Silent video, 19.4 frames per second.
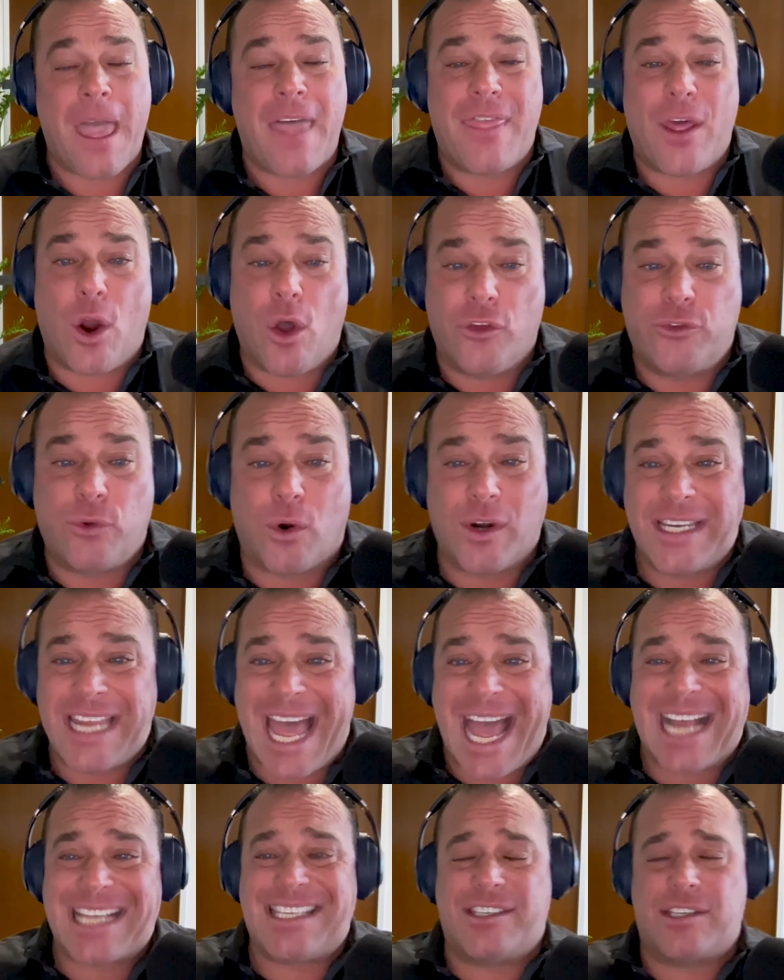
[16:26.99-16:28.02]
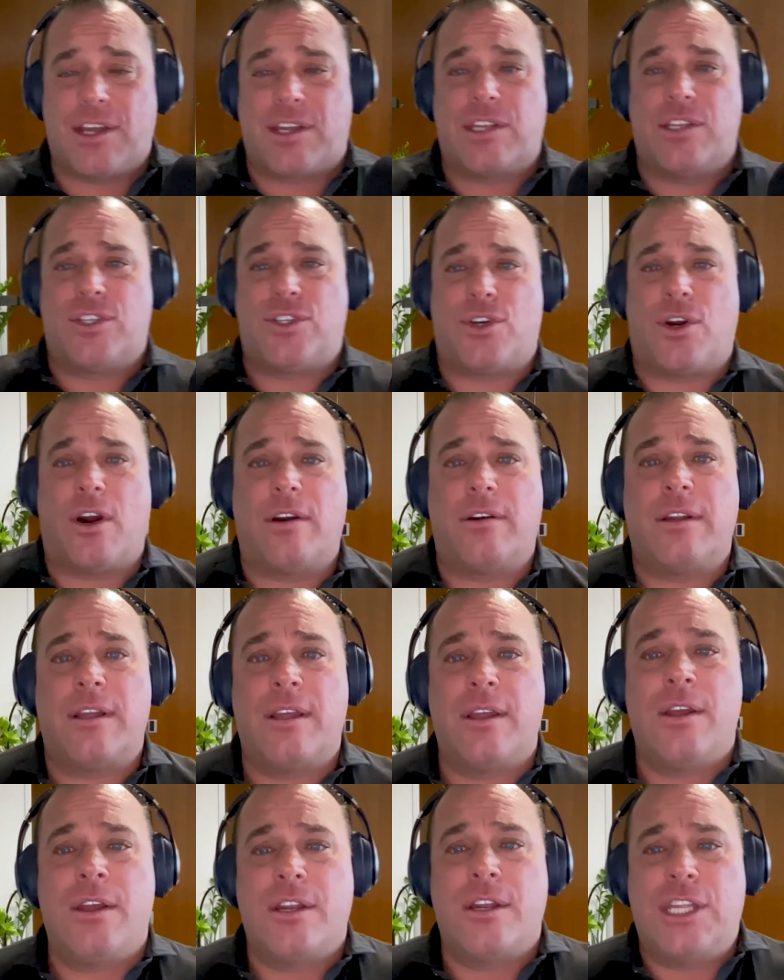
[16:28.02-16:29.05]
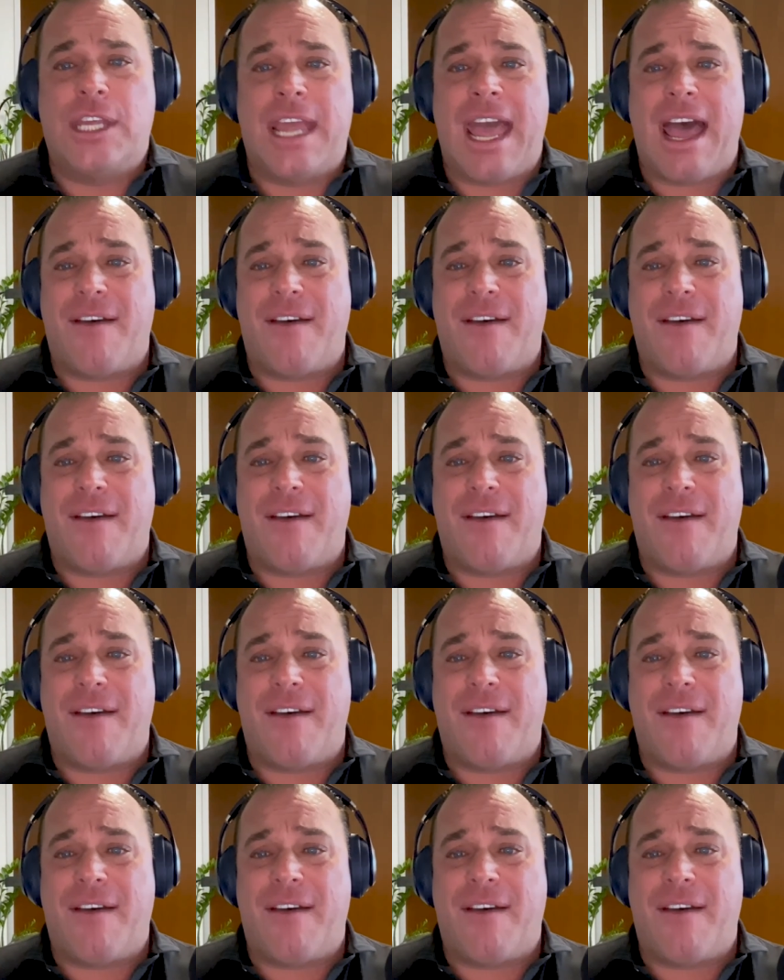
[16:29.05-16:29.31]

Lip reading: Then also, are taxes a concern? Do you